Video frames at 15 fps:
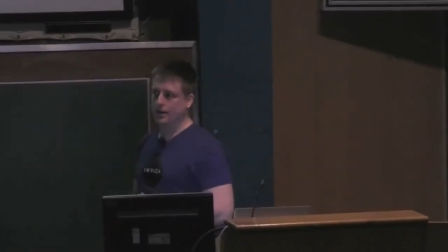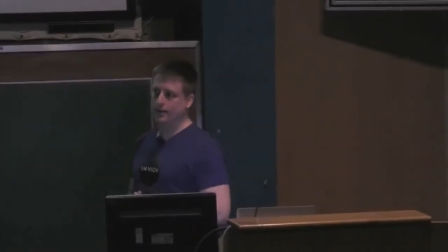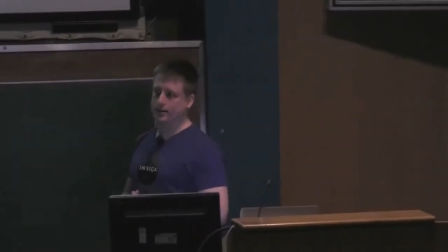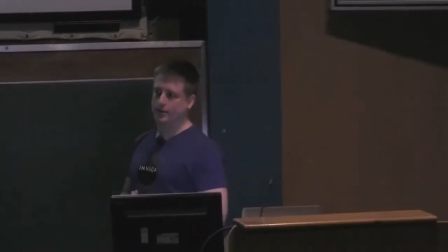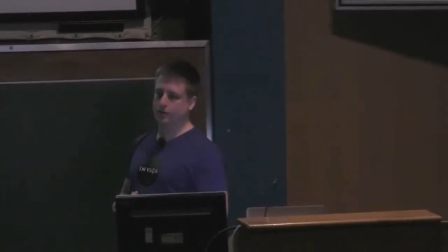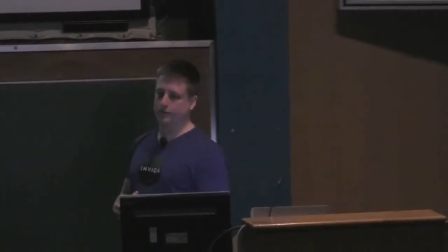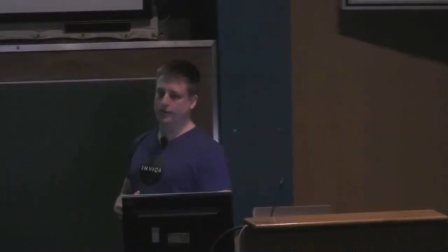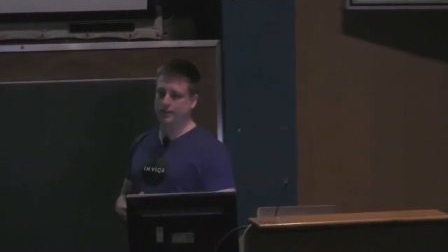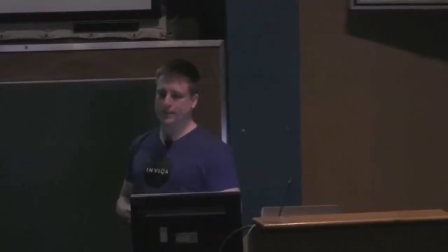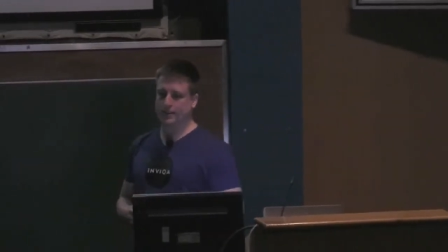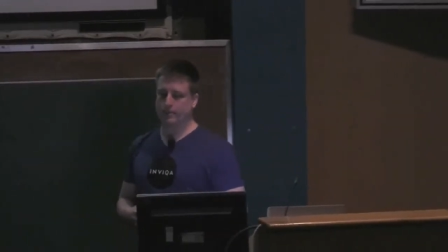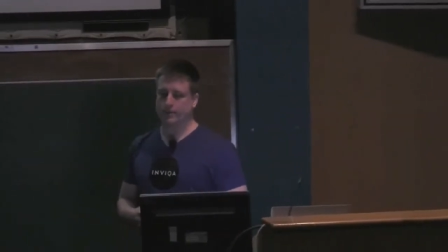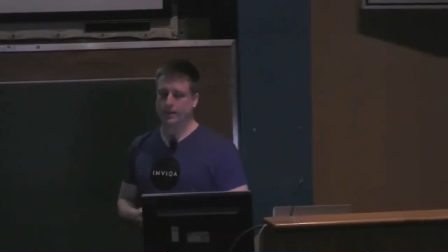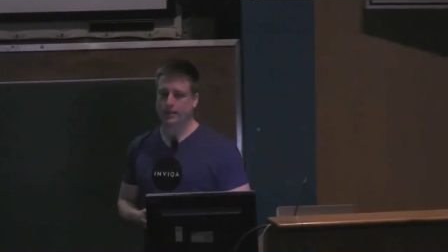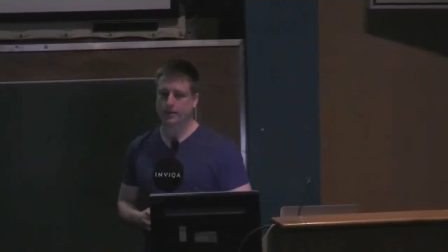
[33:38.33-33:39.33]
This
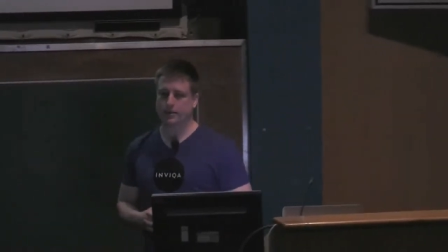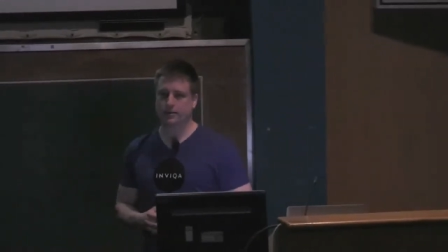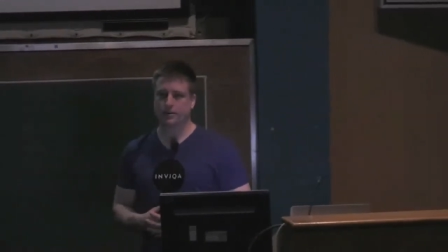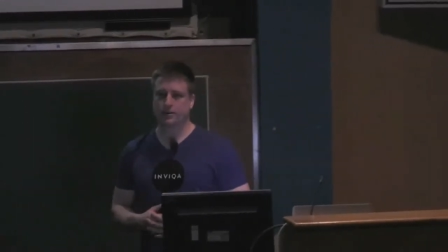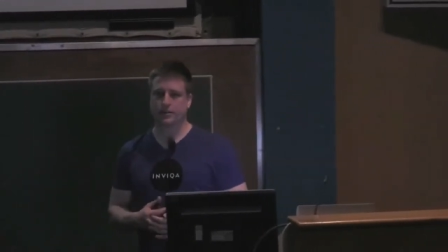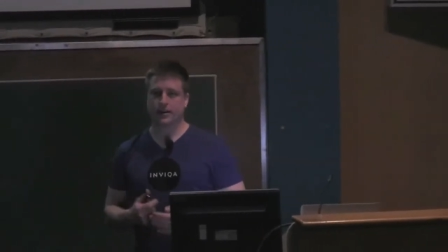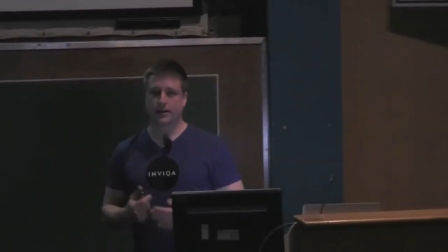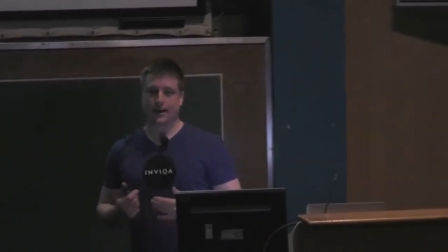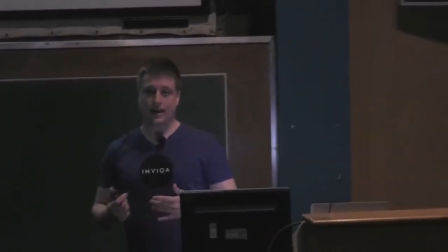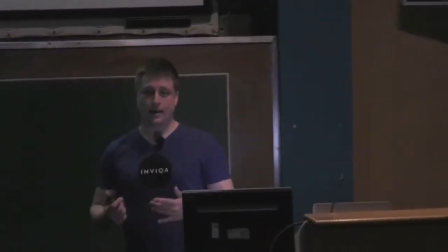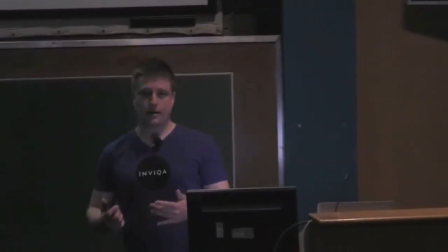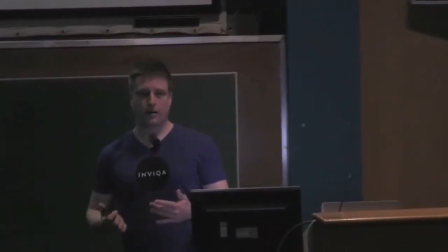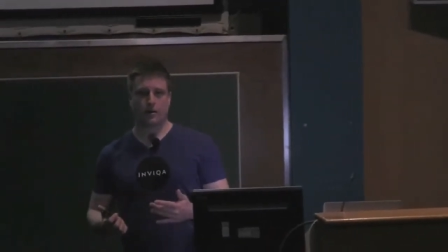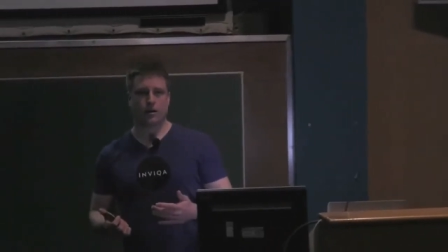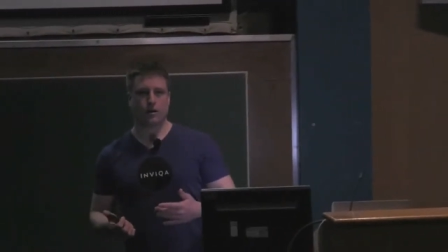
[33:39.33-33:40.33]
obviously means,
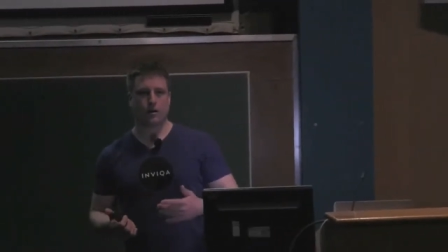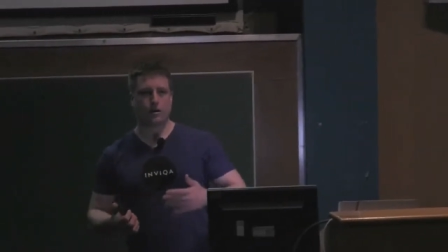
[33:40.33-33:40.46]
again,